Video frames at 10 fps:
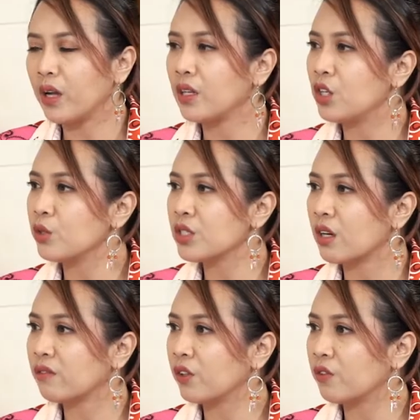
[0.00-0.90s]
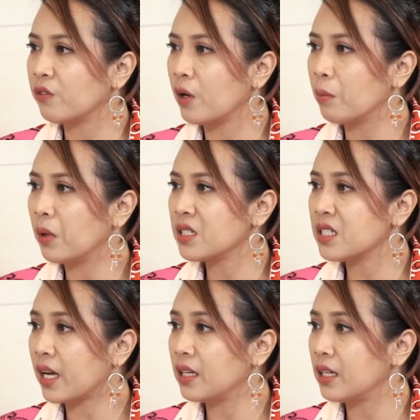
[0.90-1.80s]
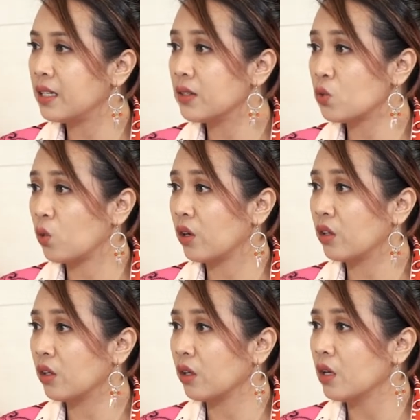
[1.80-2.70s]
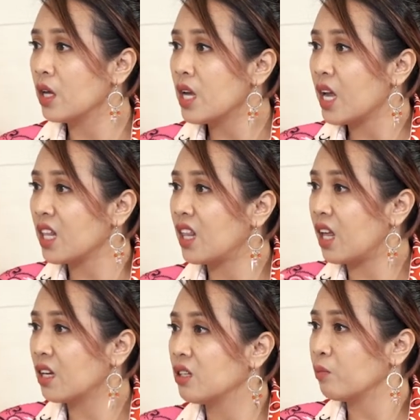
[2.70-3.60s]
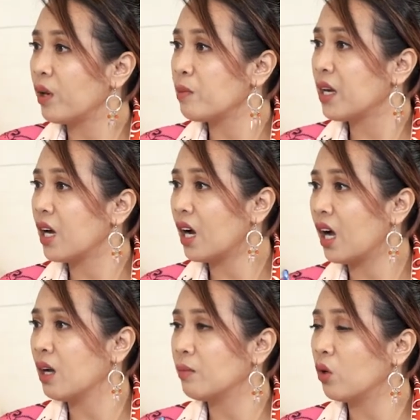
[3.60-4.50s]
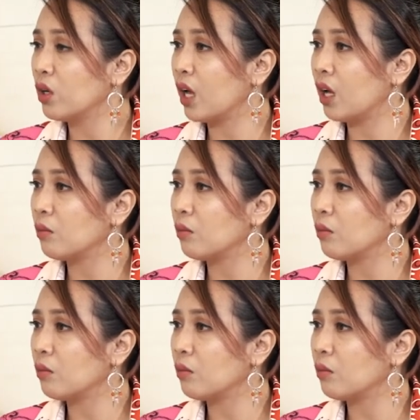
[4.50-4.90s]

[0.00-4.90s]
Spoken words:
but you suffer from anxiety disorder and then pirmi lang ka mauna